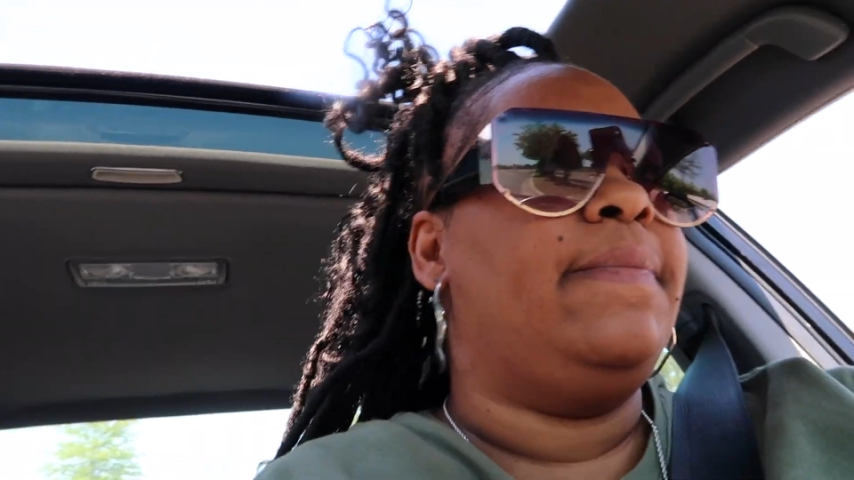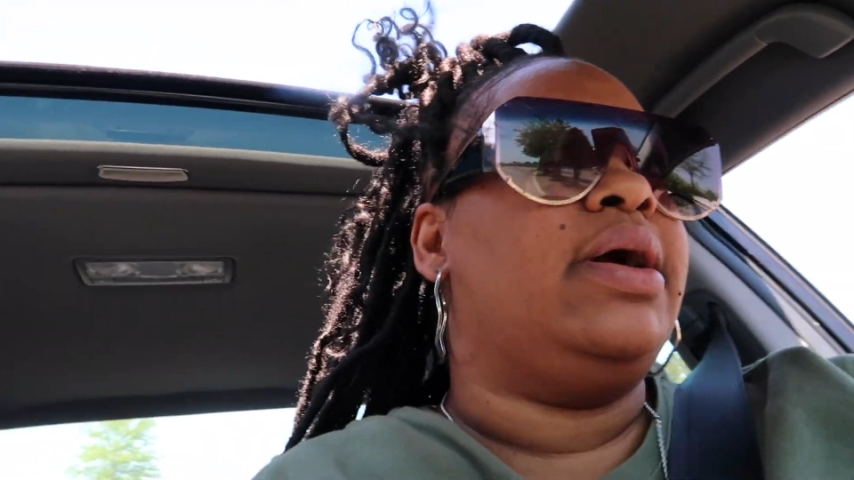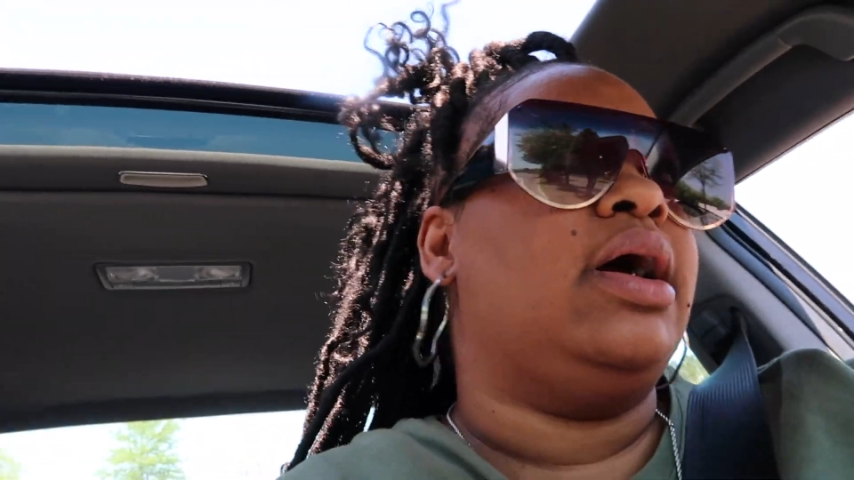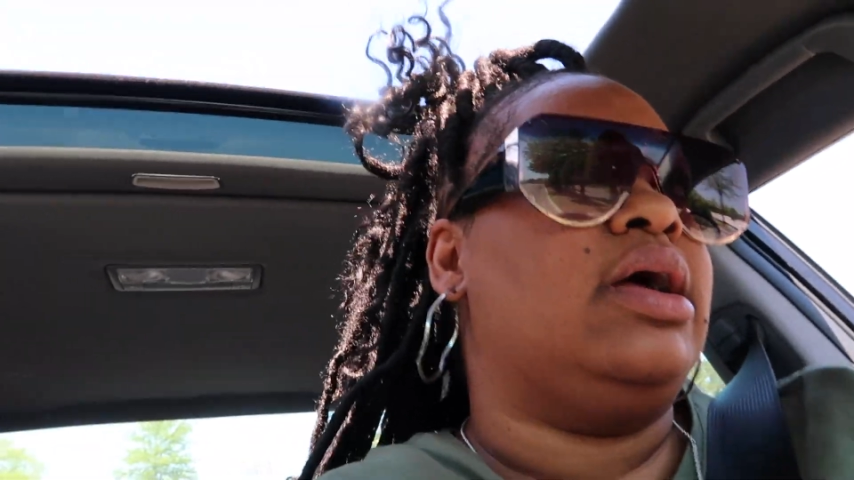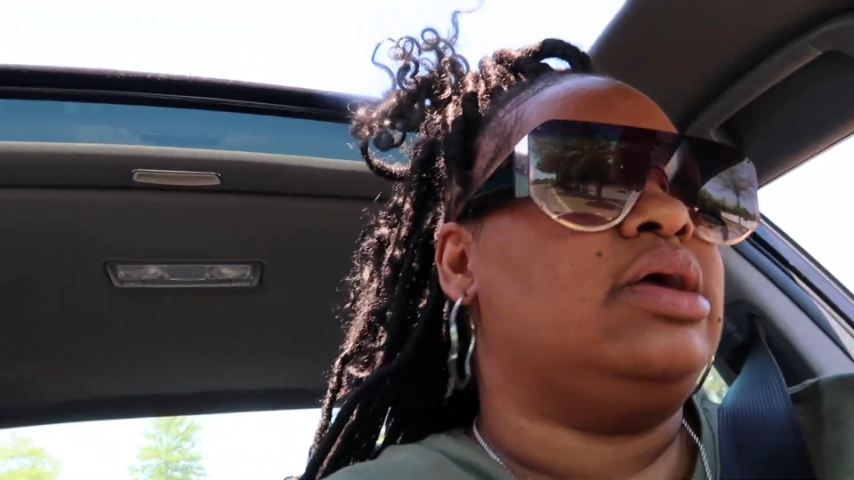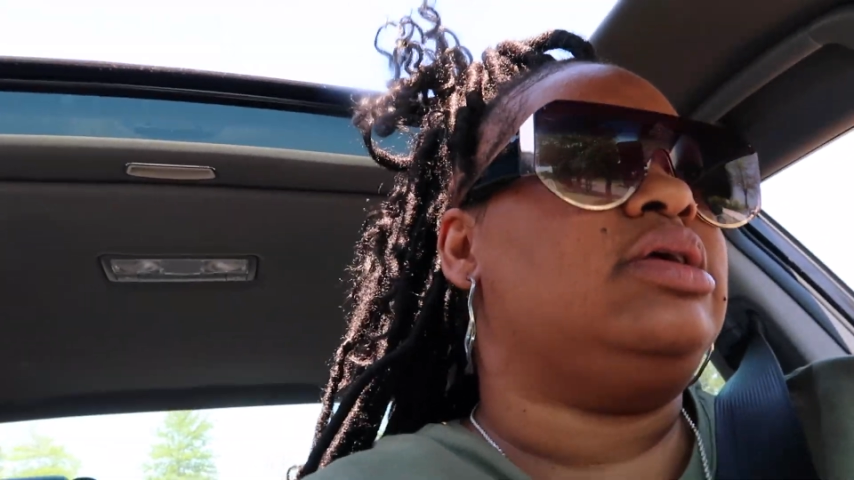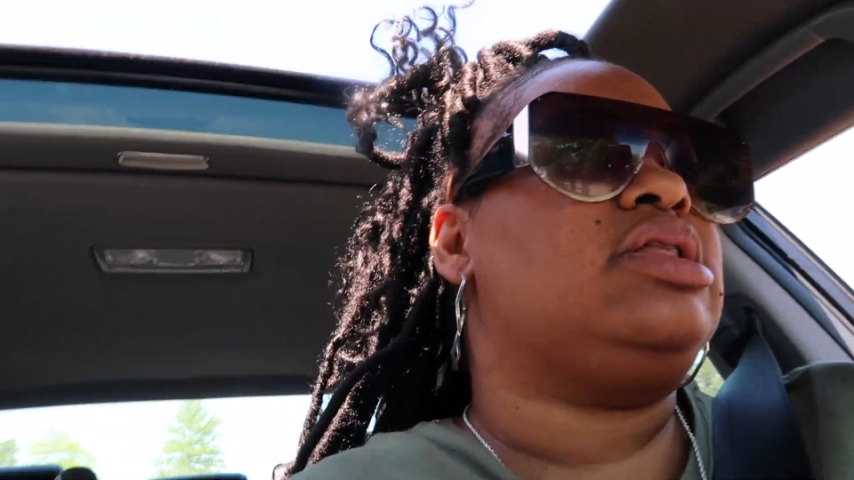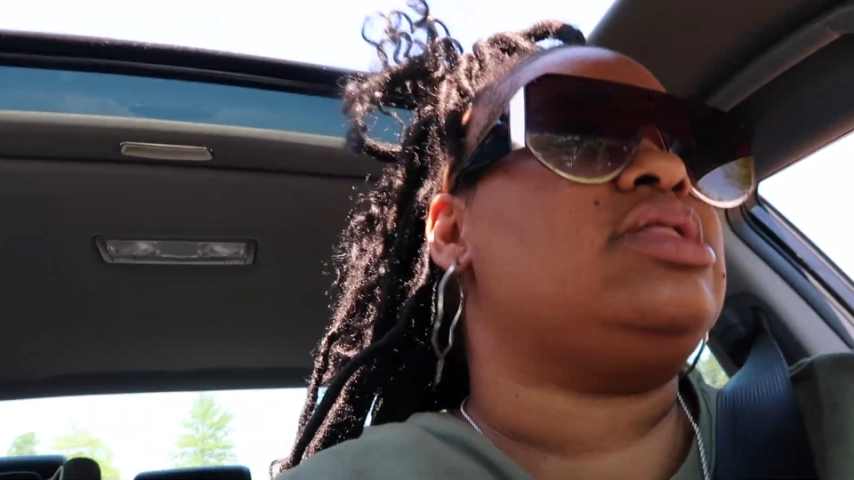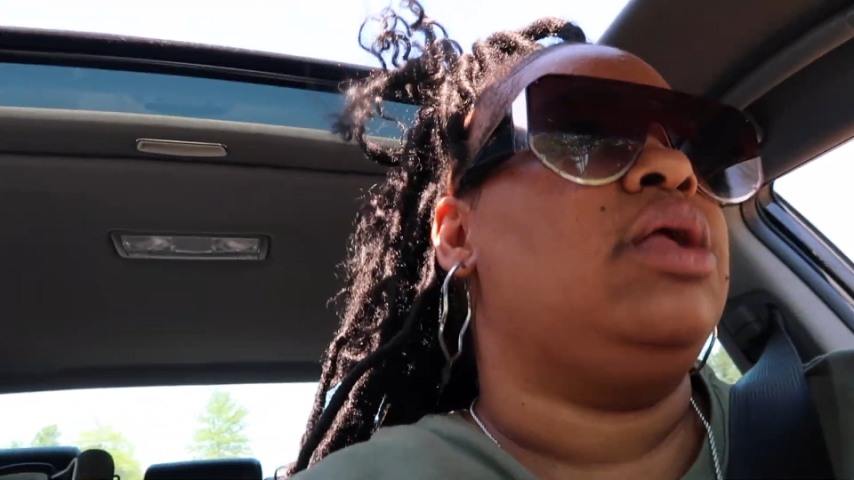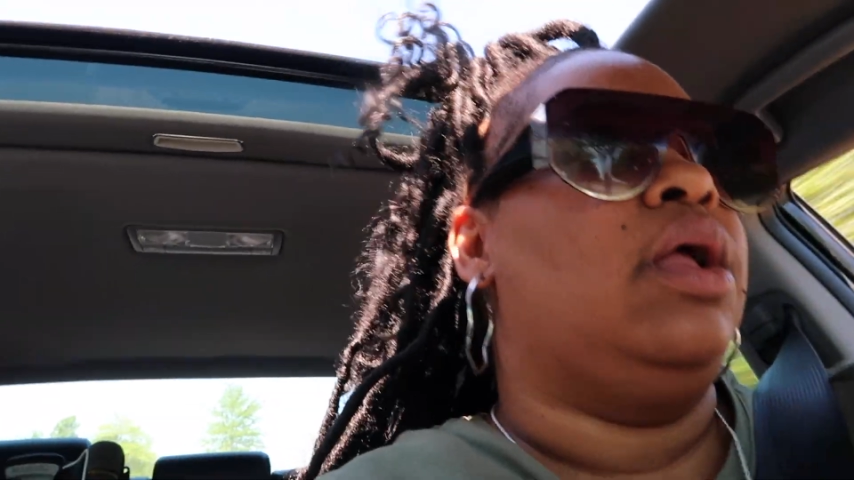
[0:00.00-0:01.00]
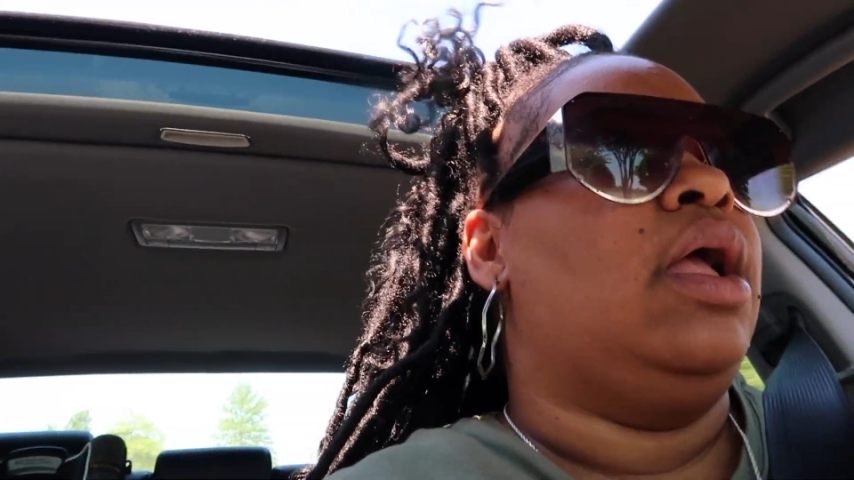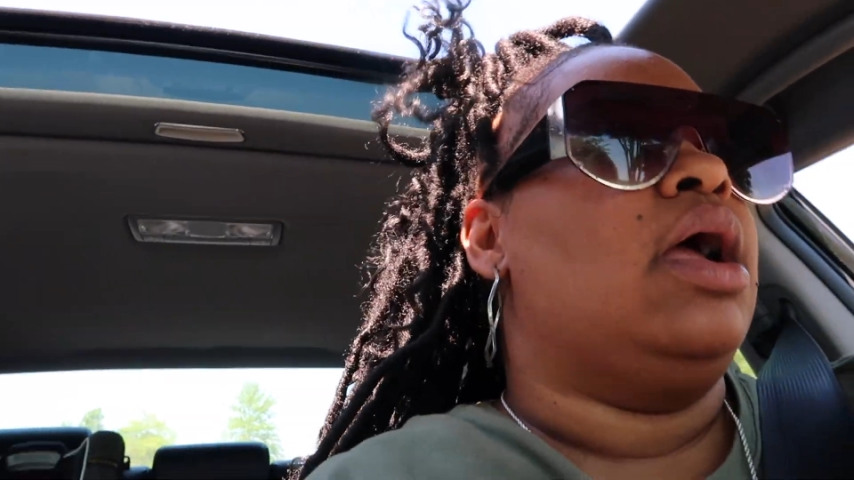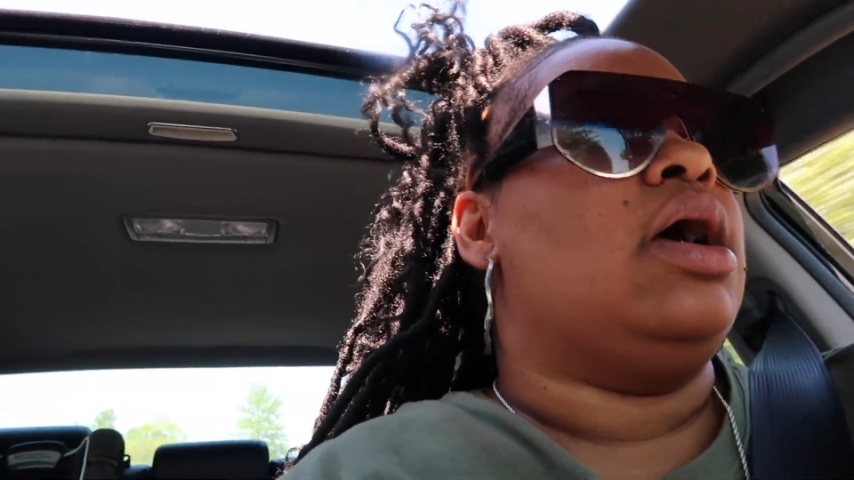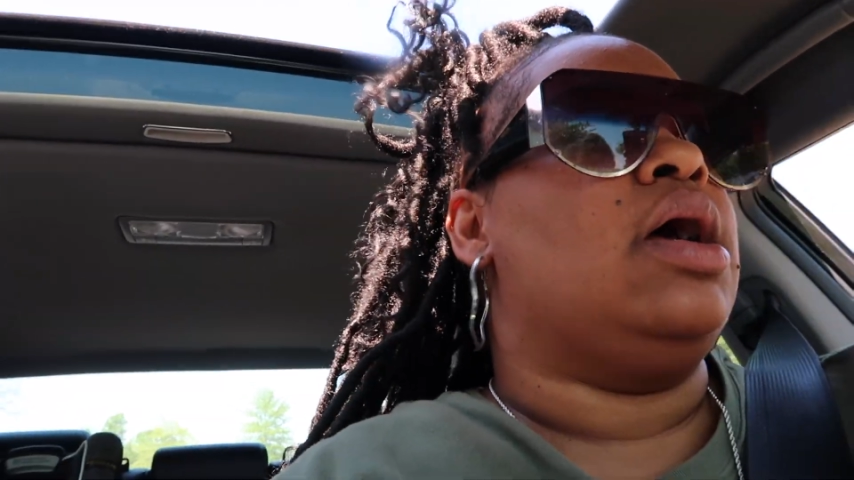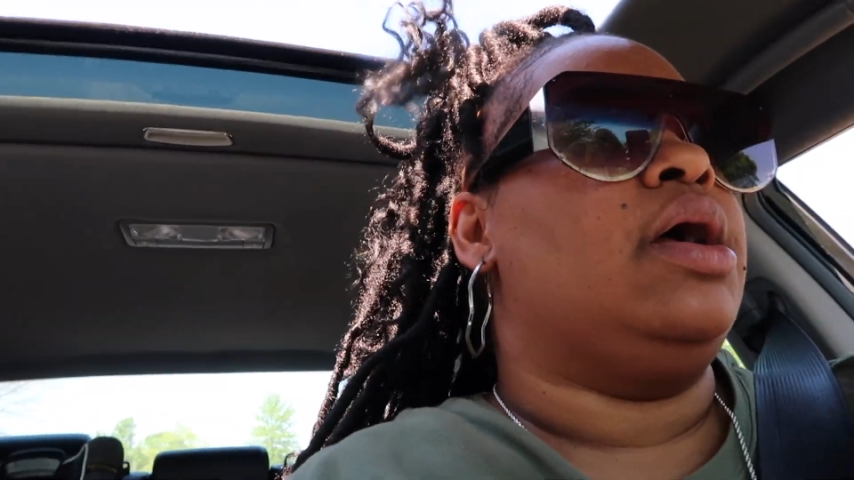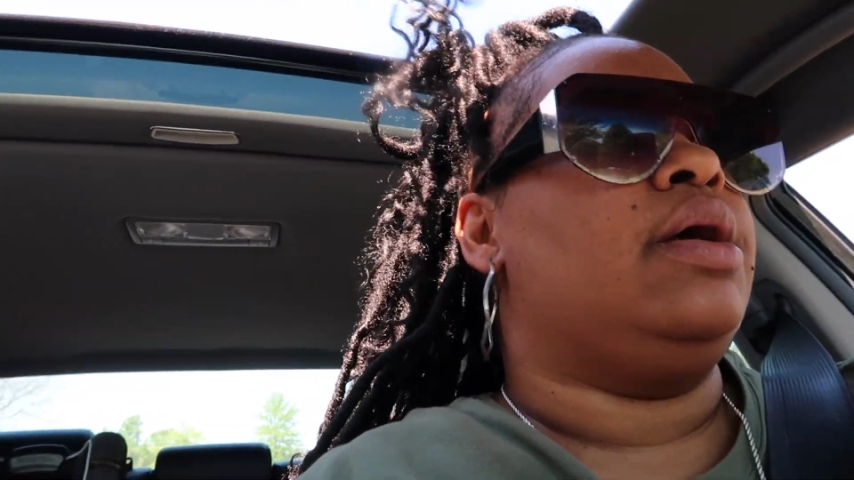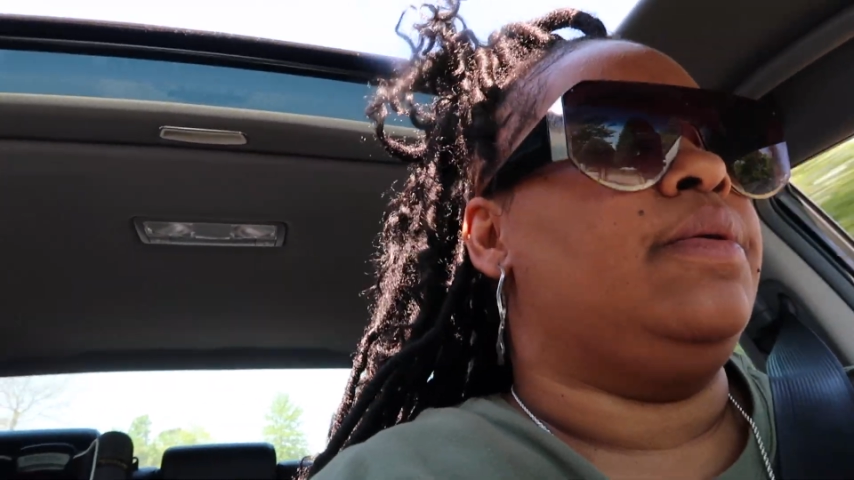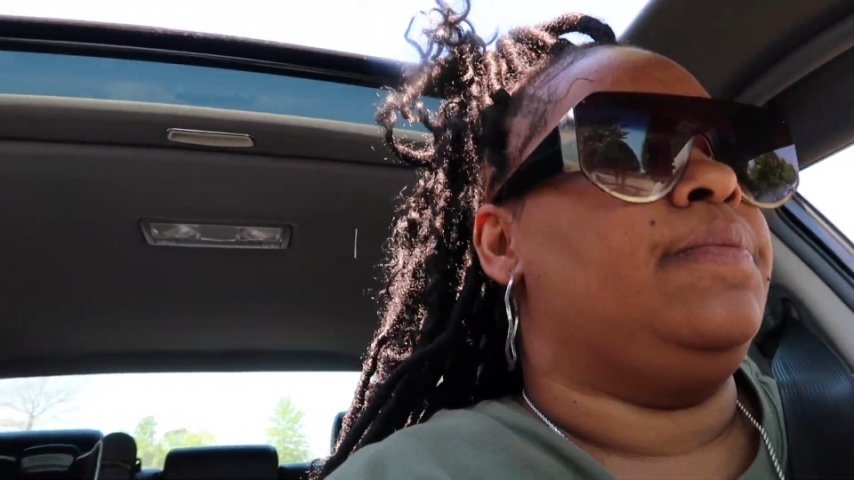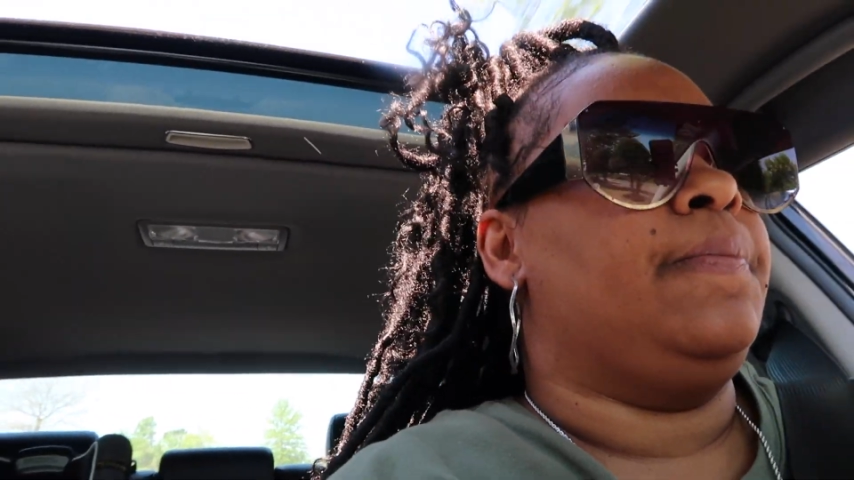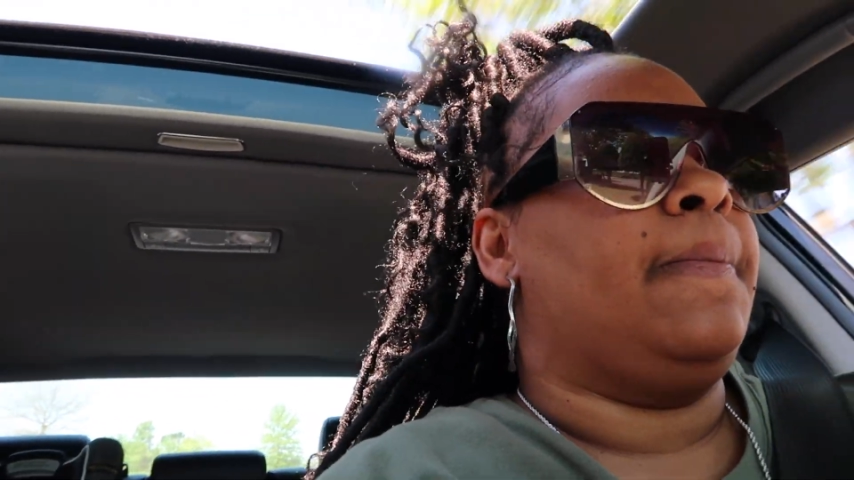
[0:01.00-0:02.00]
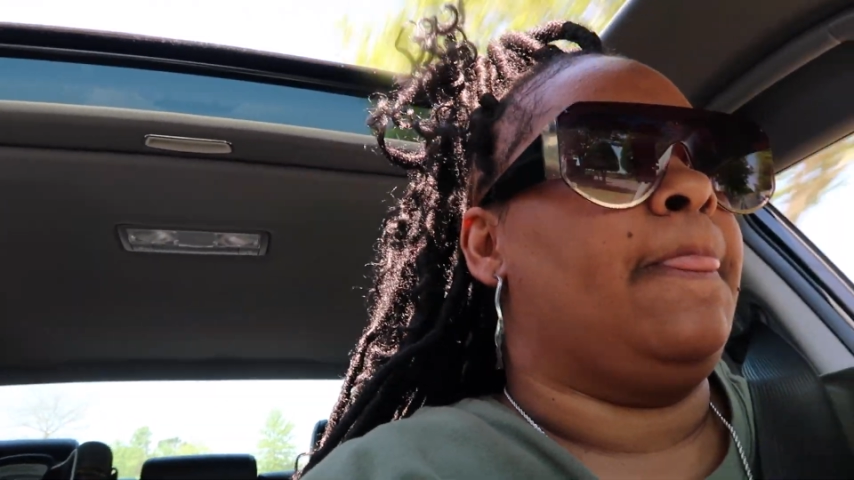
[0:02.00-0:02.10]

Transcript: because um